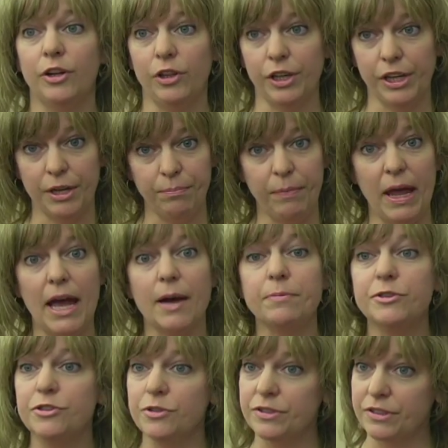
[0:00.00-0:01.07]
look at maps,
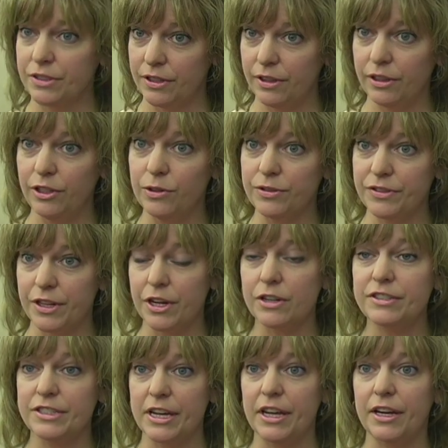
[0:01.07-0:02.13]
use their
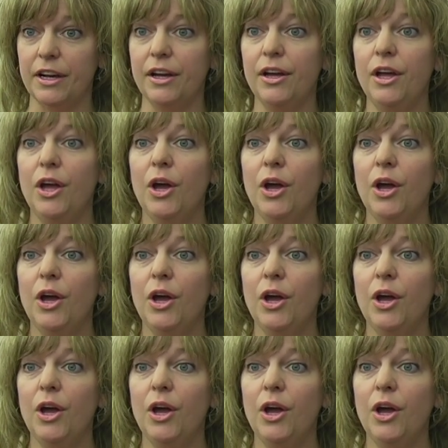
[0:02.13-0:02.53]
data.